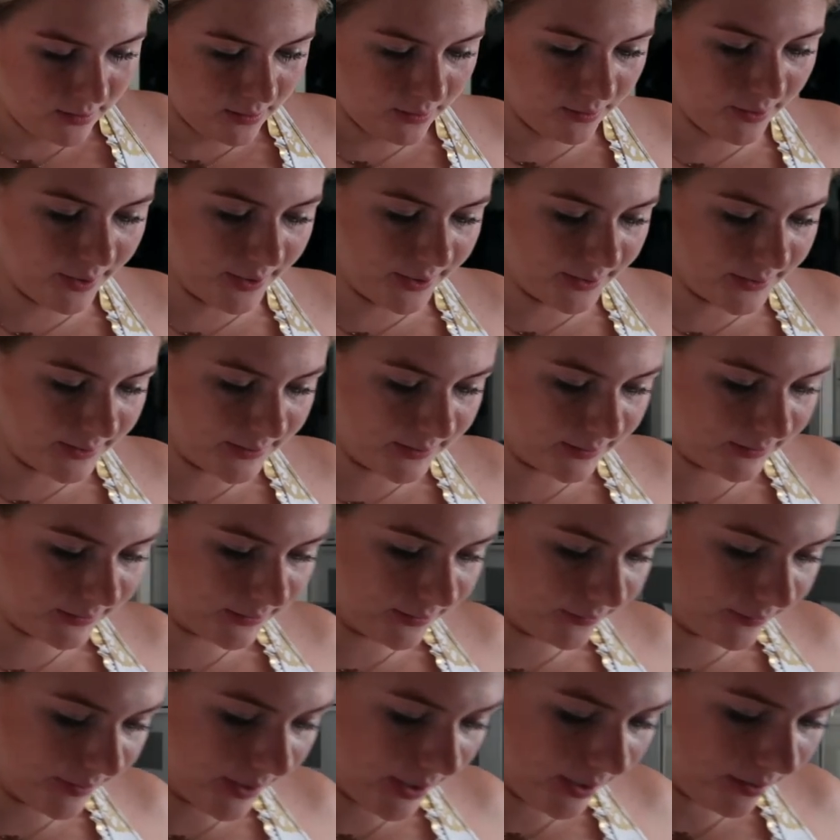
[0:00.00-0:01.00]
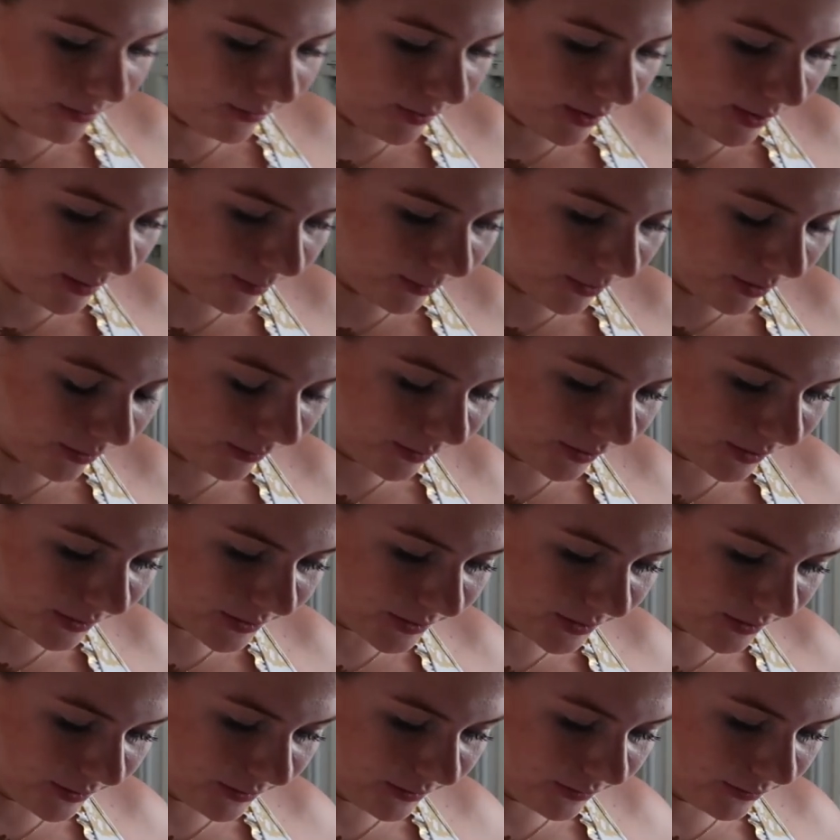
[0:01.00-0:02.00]
All right, so now I'm going
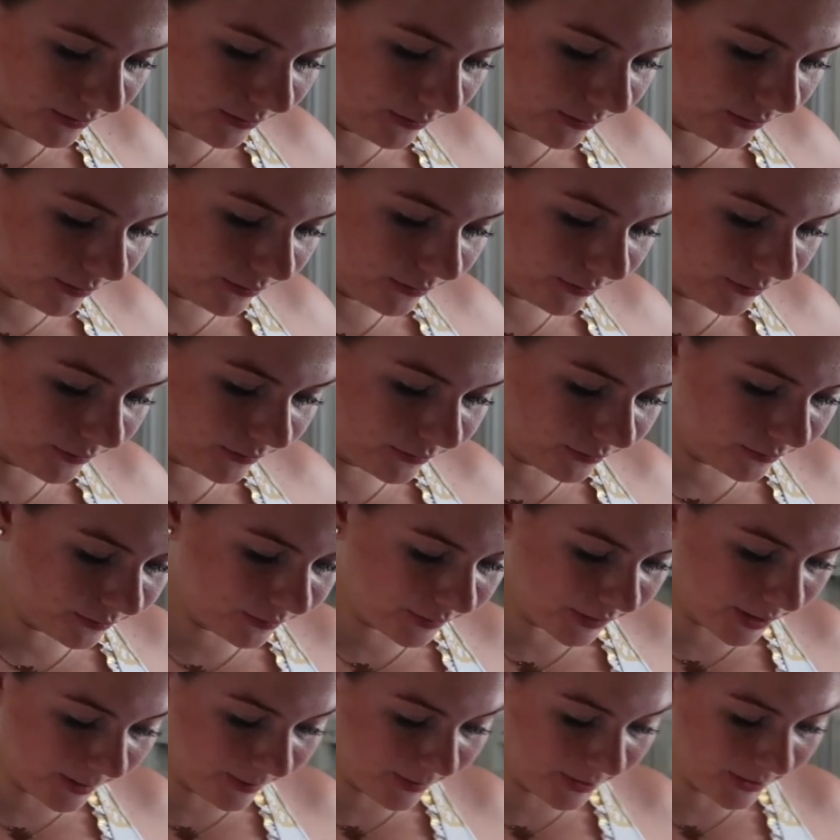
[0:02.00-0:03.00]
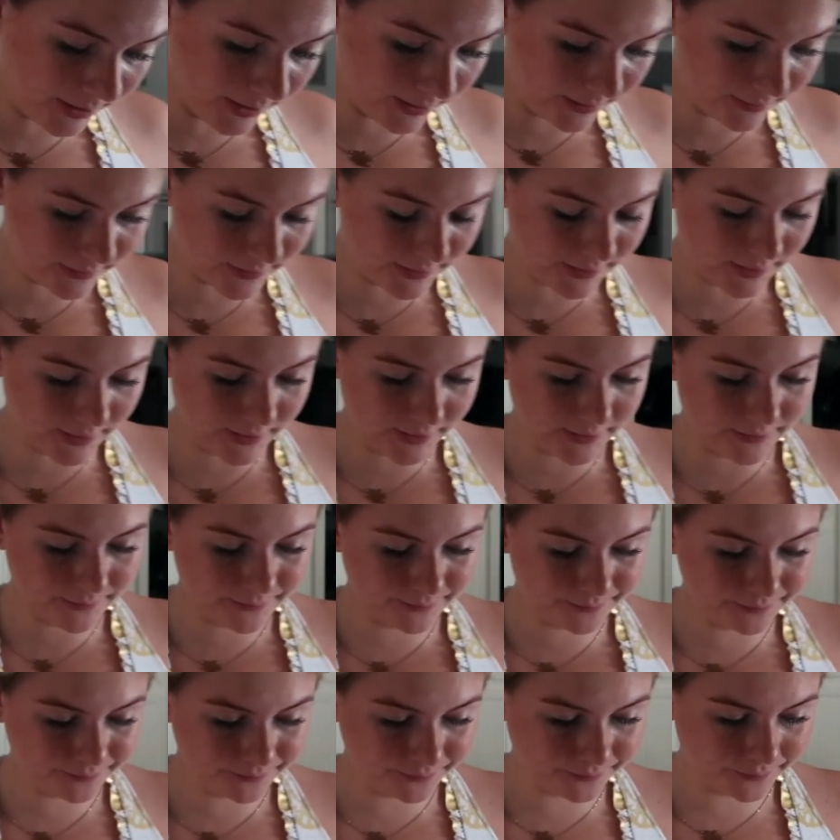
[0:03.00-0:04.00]
to get my nails
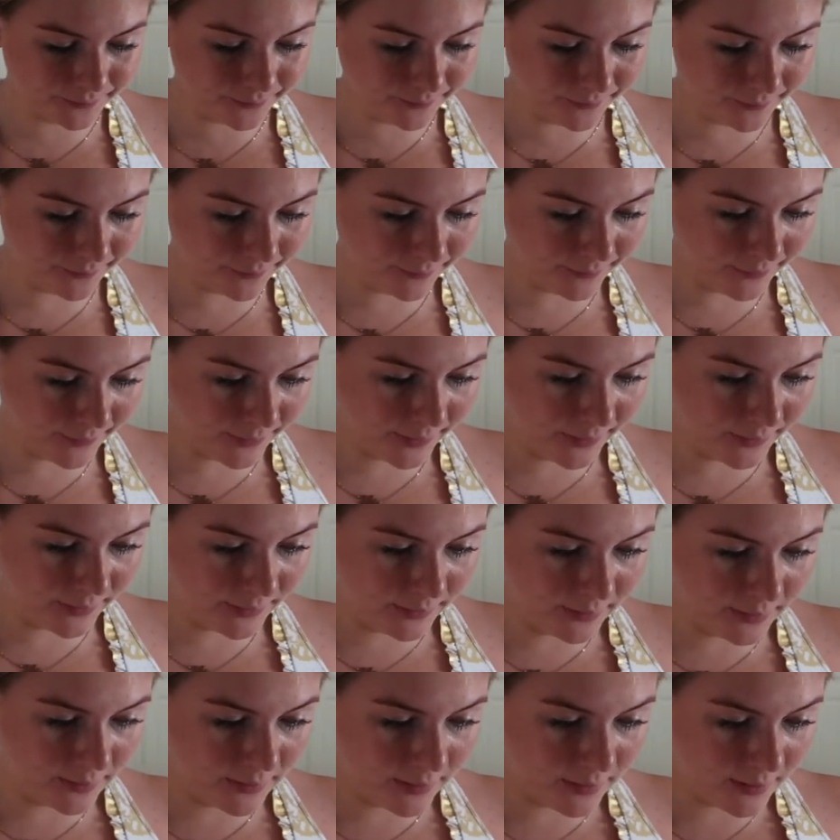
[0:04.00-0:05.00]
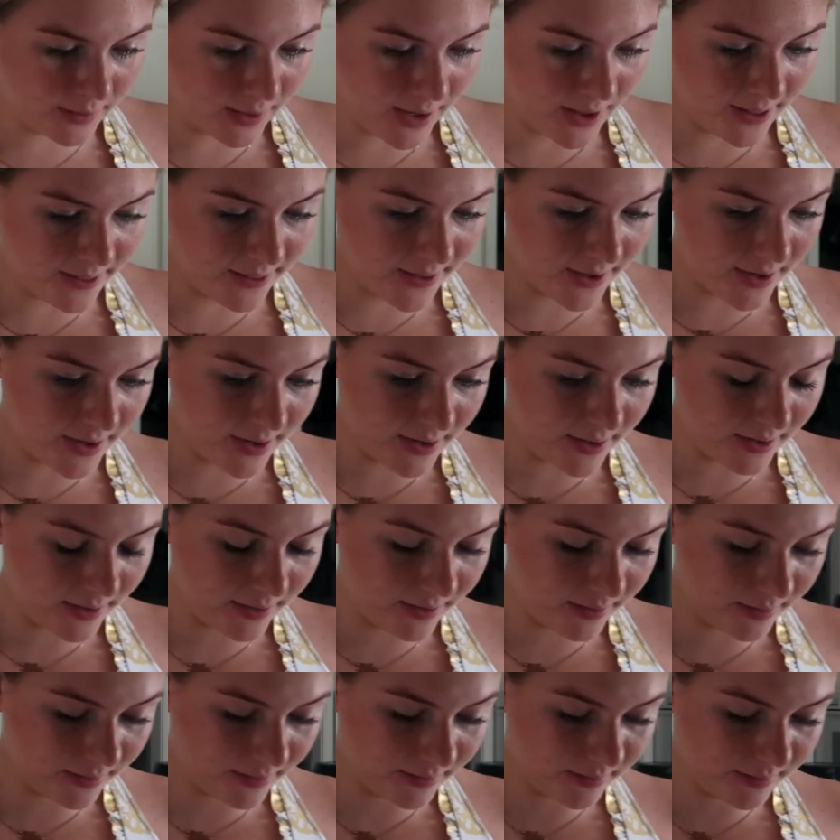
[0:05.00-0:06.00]
done and
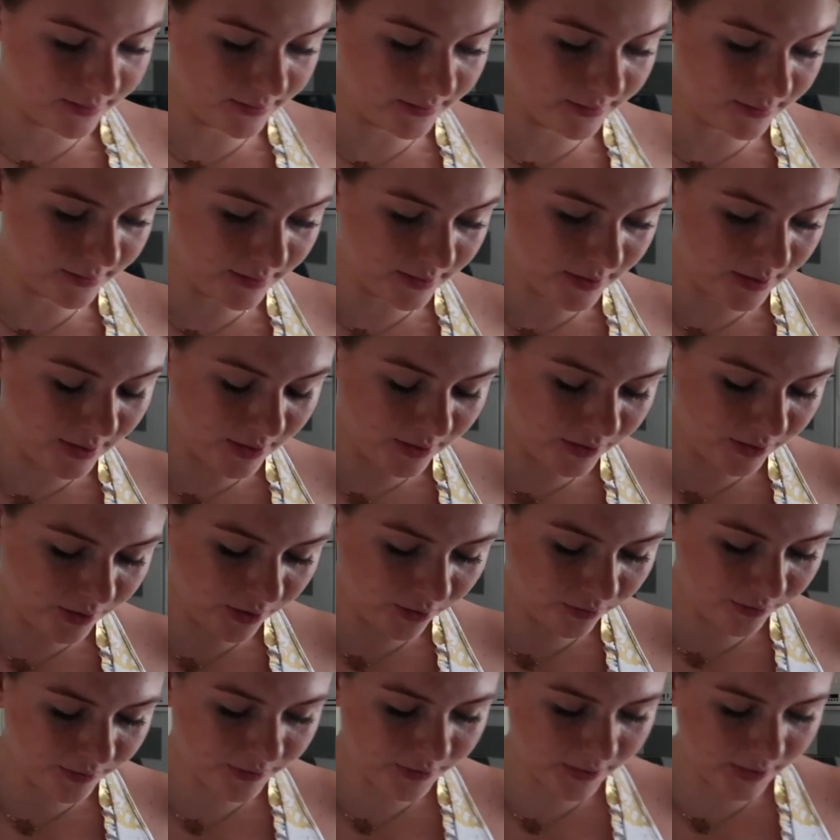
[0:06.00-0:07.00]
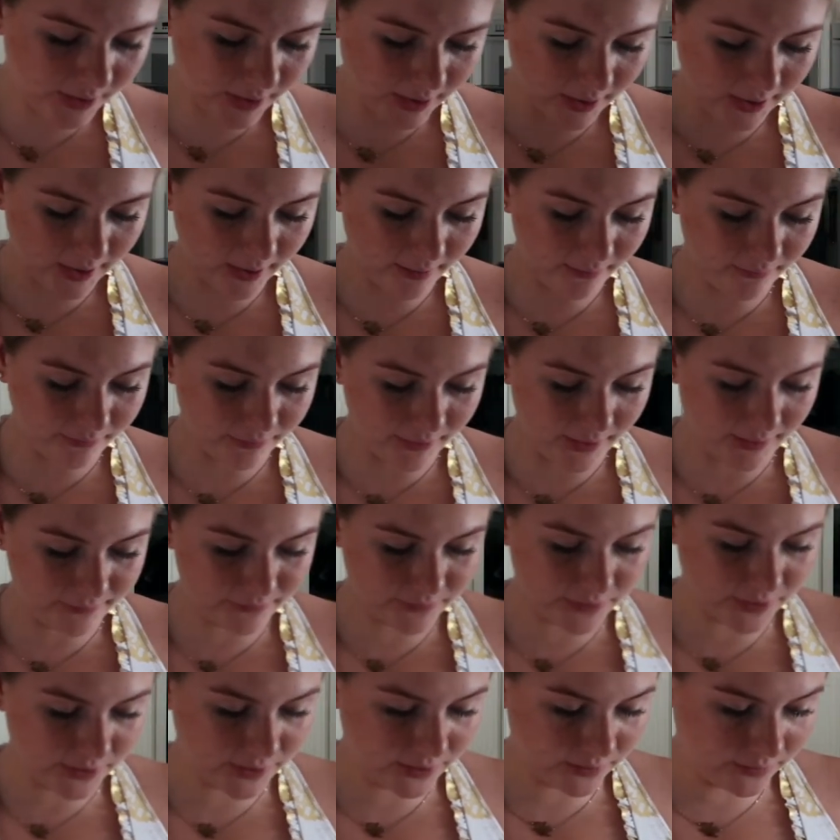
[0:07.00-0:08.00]
then the only thing I have
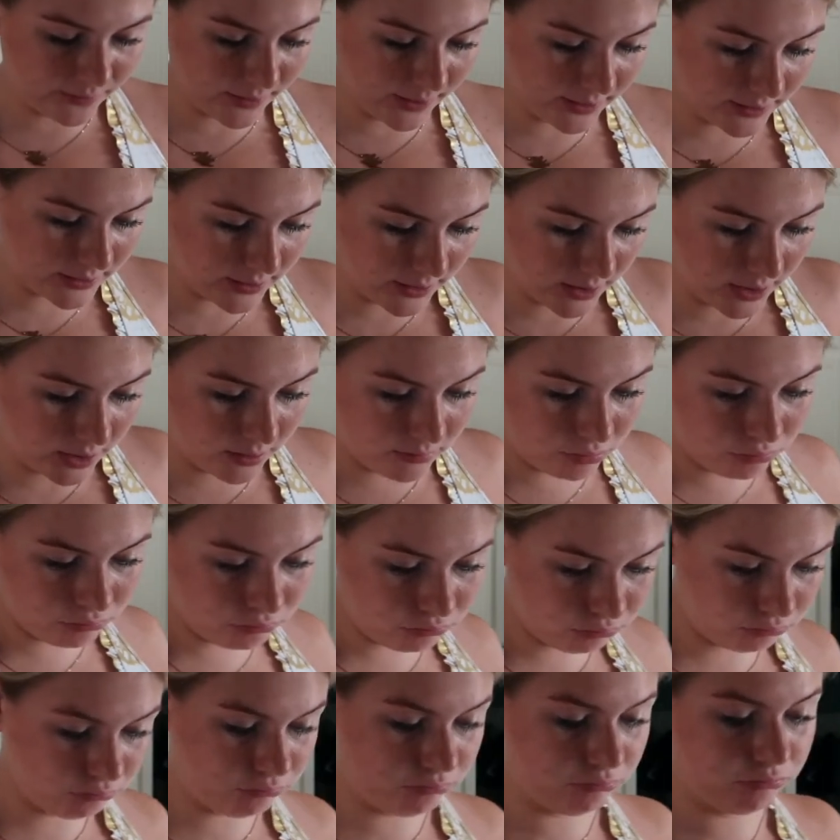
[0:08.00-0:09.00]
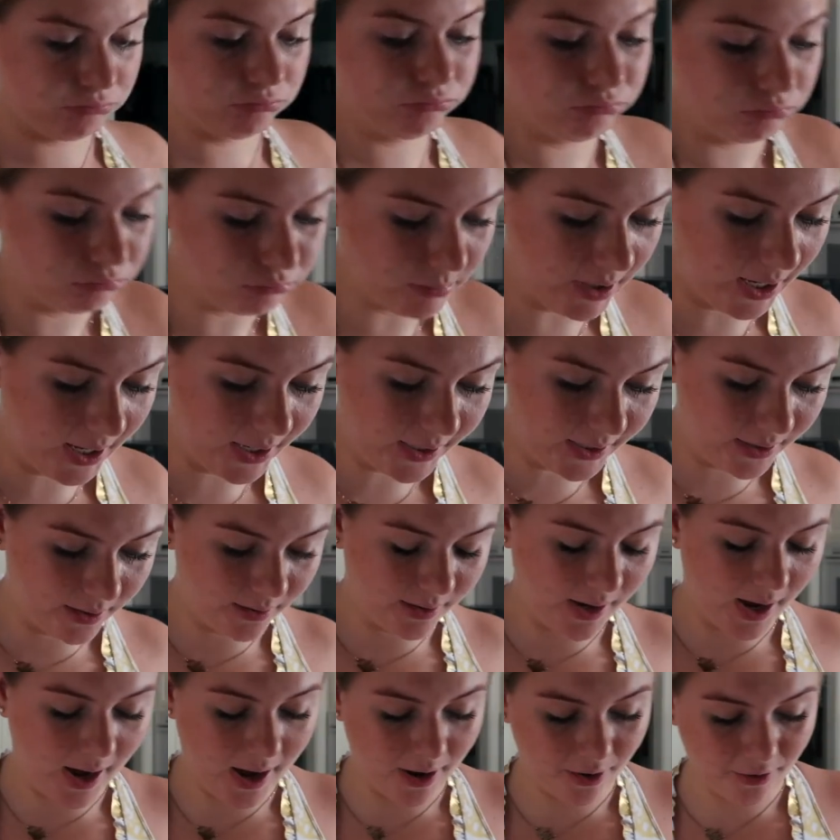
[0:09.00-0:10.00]
left to do that's like and
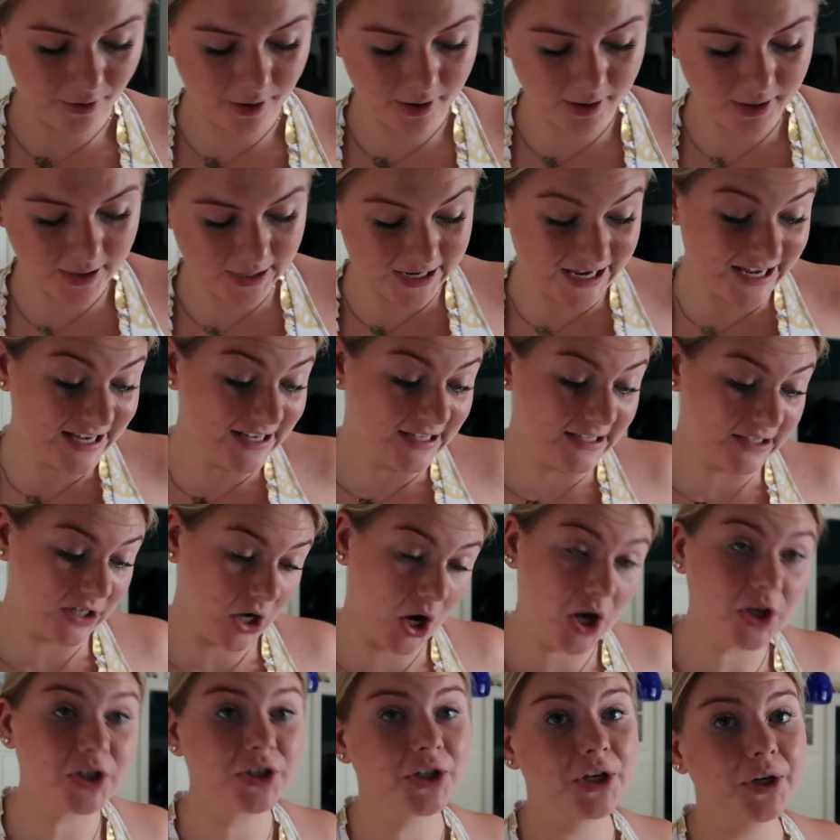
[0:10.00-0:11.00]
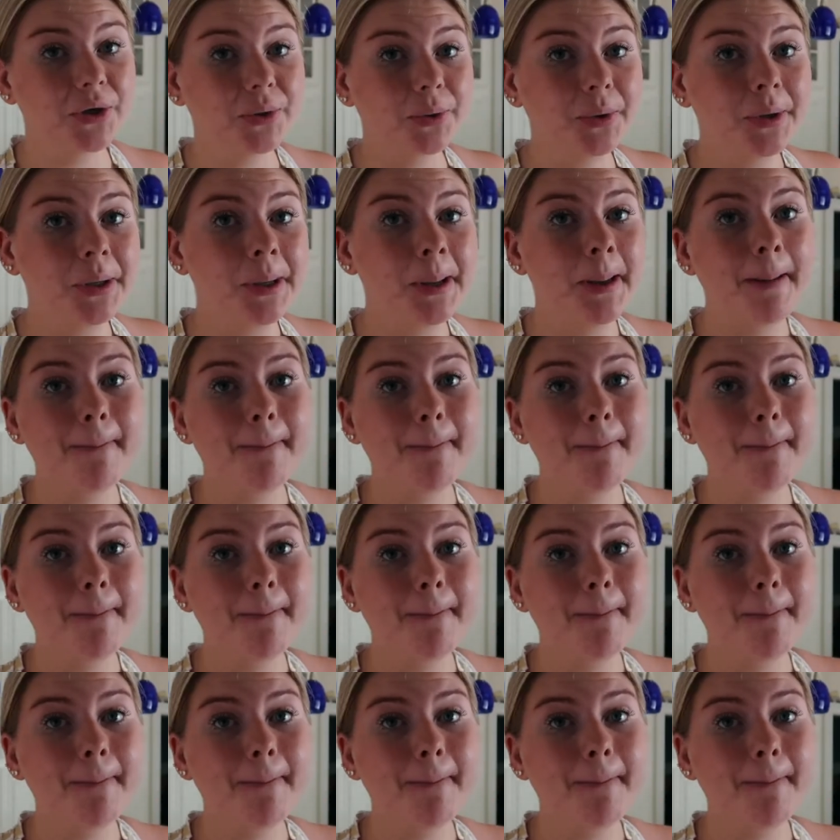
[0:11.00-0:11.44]
Aaron is Costco.